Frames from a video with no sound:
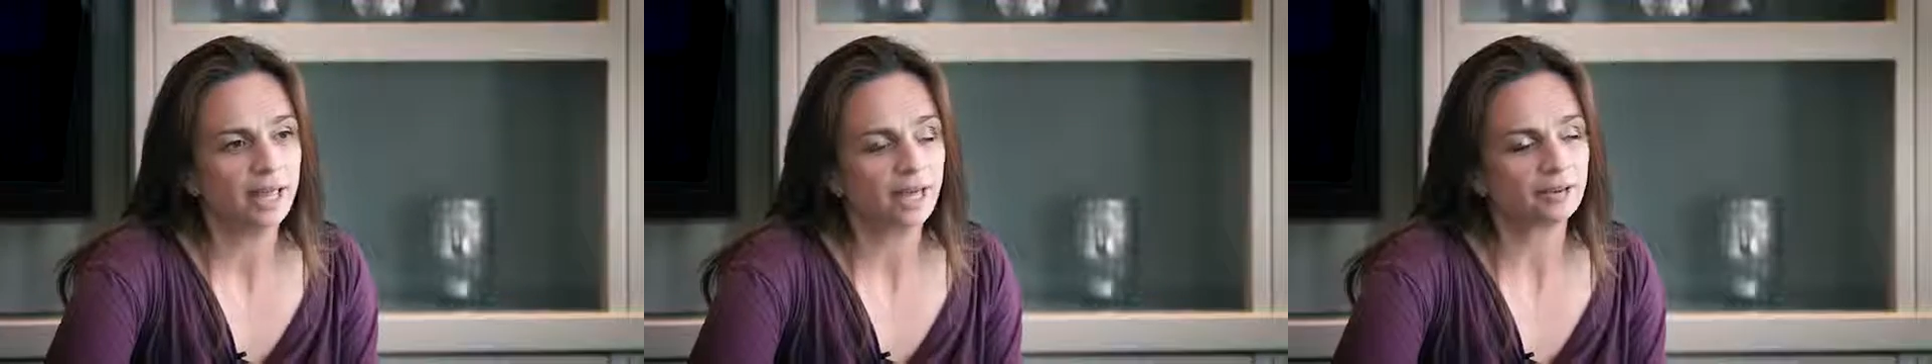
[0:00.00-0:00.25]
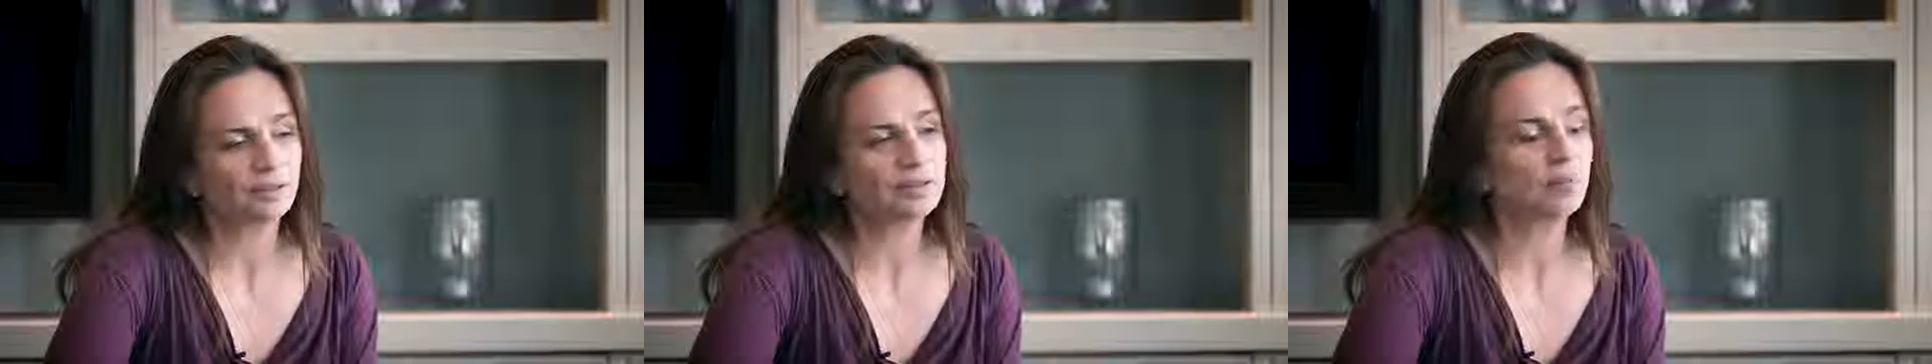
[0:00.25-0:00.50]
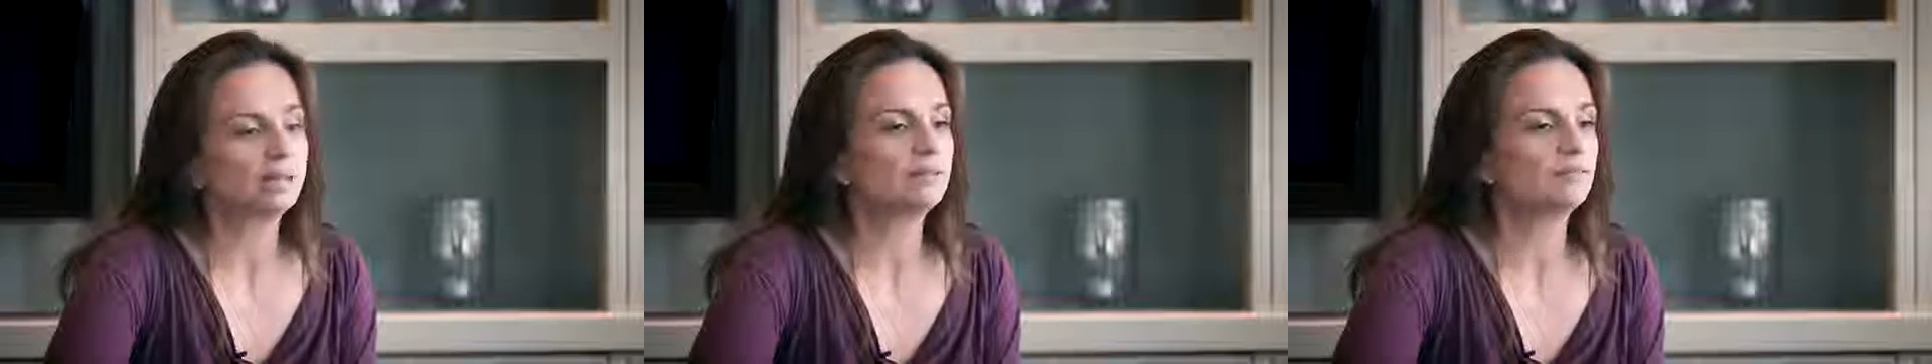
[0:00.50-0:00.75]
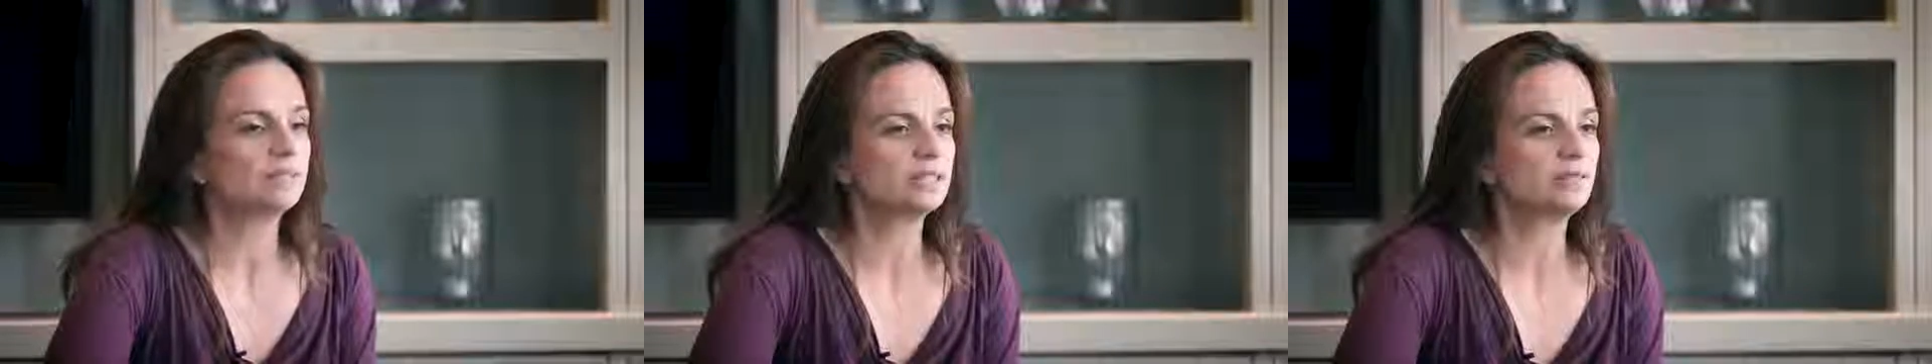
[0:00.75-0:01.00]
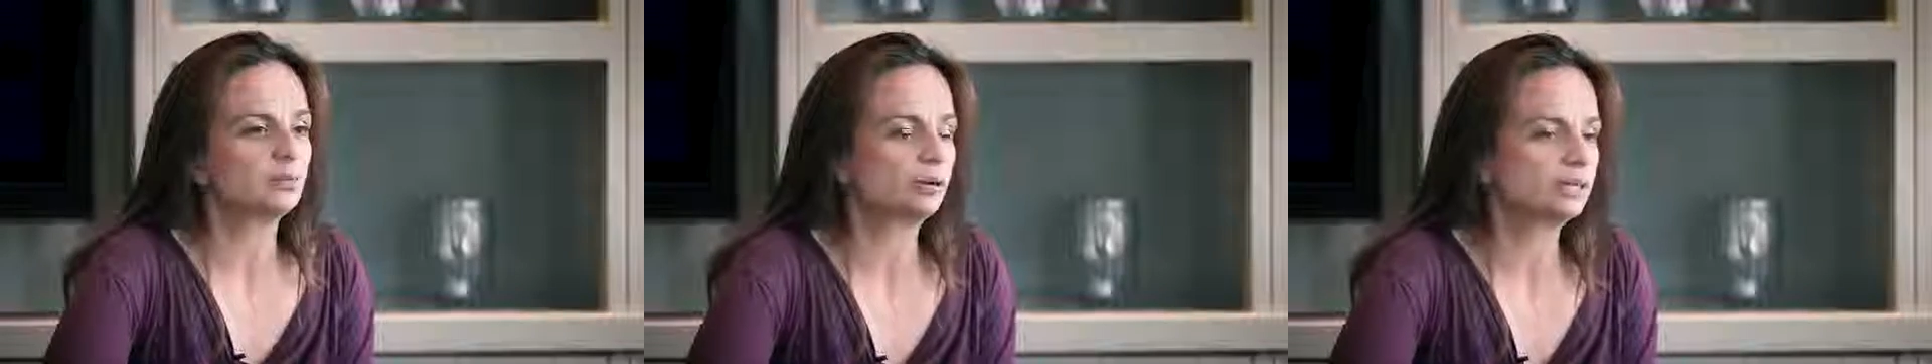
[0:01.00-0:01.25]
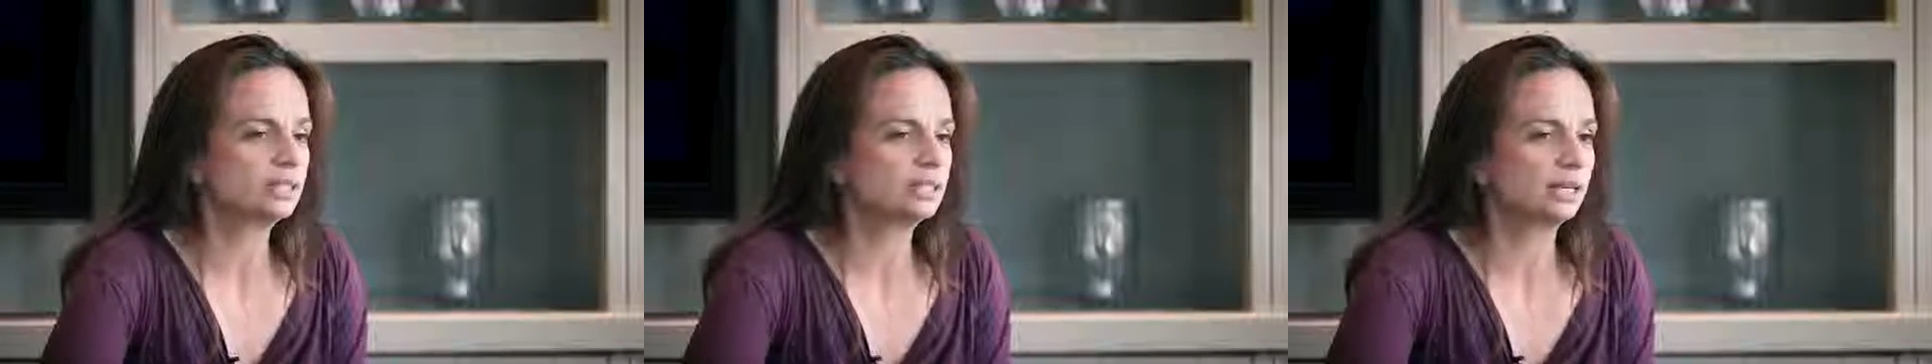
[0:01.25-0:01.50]
And I think the benefits of an
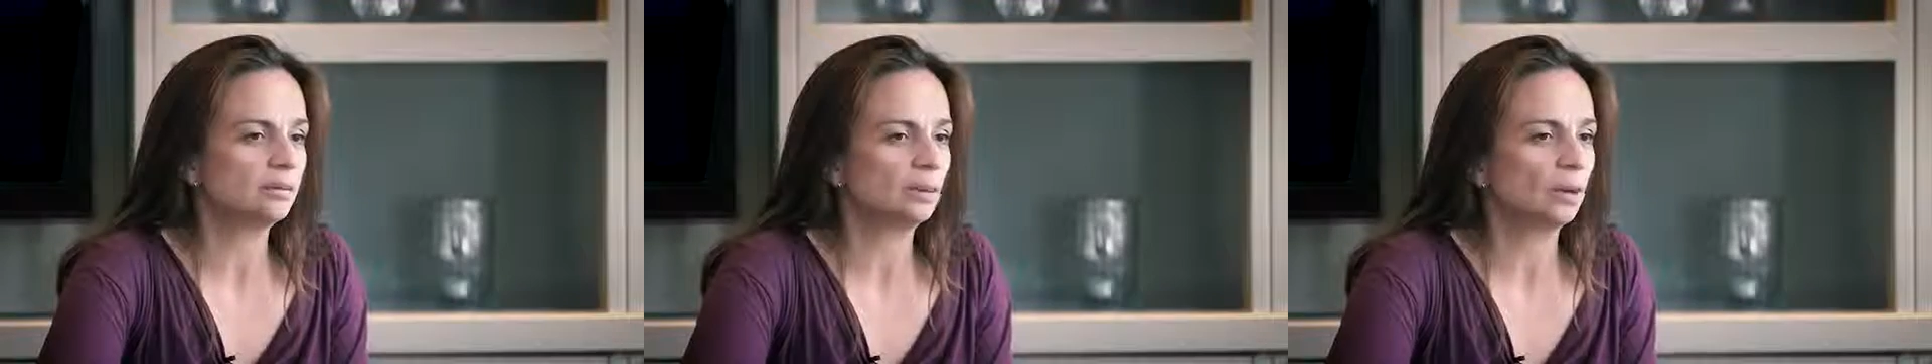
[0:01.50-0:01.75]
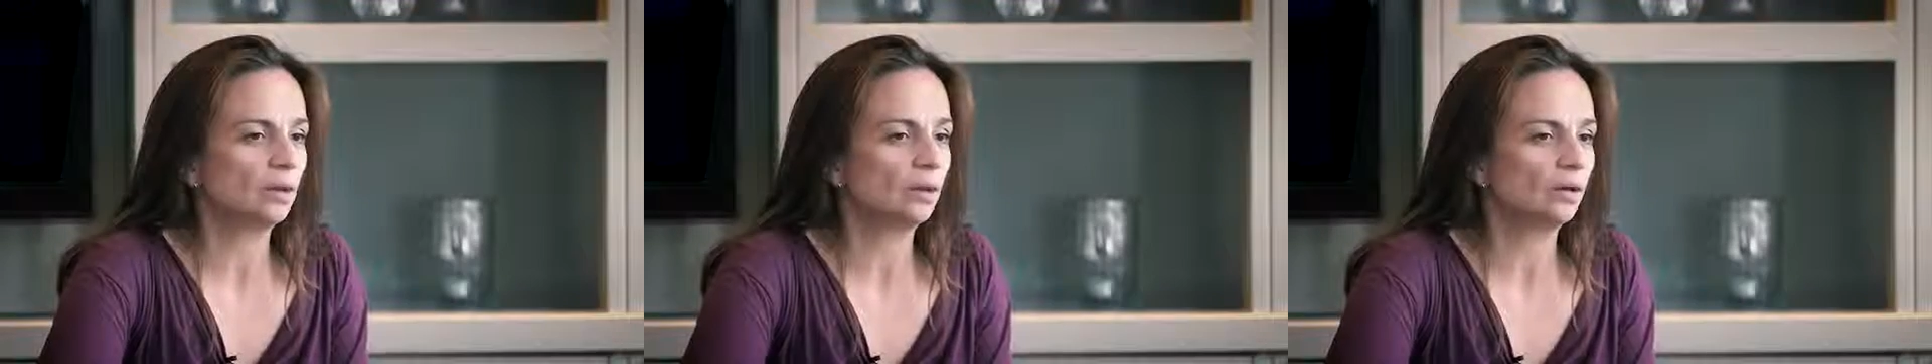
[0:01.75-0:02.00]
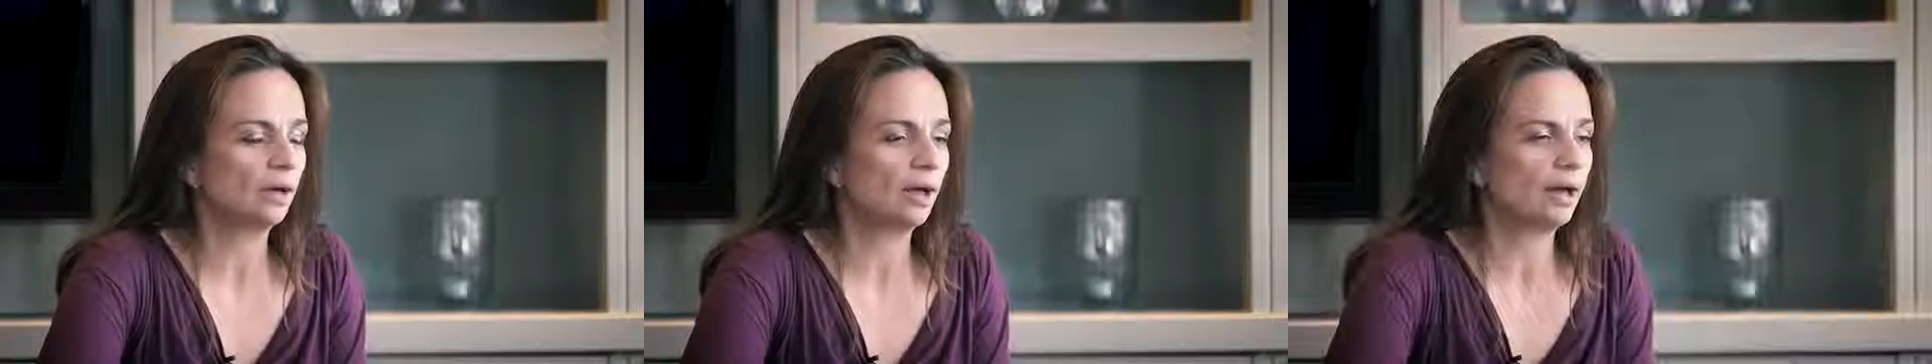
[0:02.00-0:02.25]
apprentice scheme are,